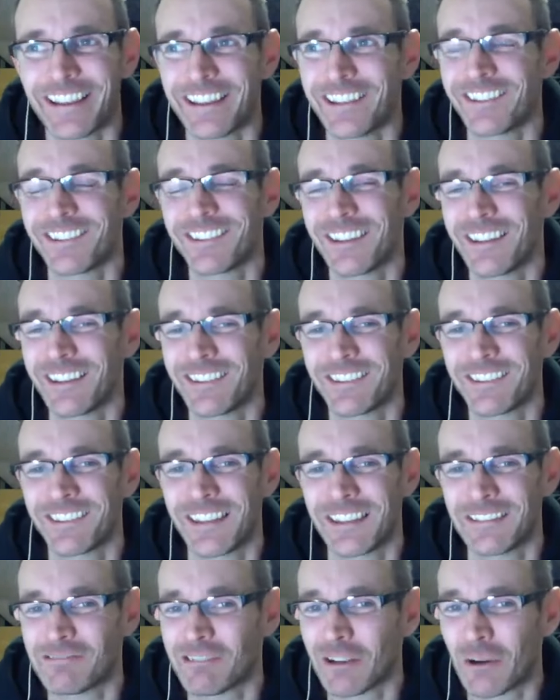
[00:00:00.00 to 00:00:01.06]
It, it's
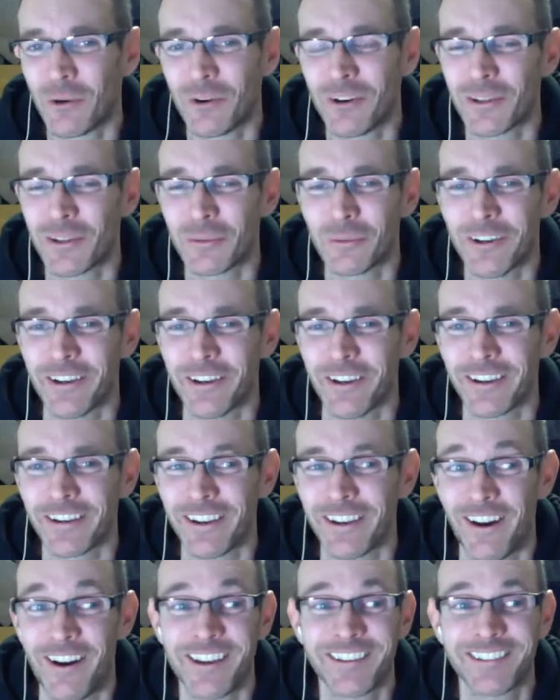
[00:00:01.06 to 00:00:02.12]
it requires work.
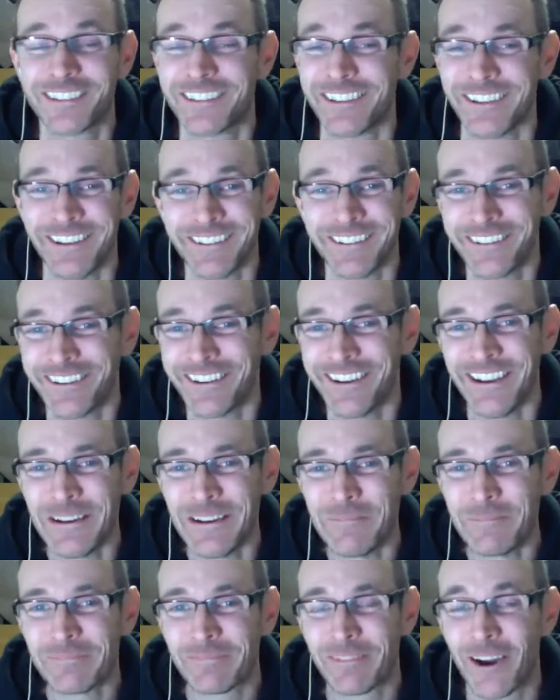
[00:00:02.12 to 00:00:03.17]
I should know.
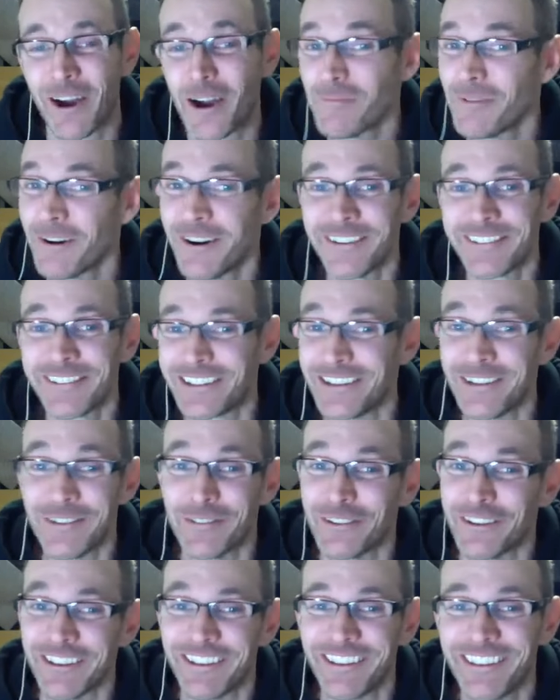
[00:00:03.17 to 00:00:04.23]
I'm hard to live
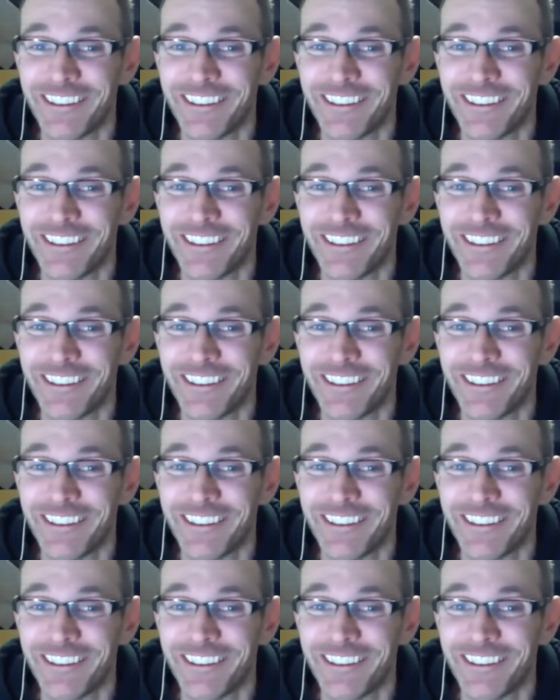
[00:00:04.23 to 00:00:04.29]
with.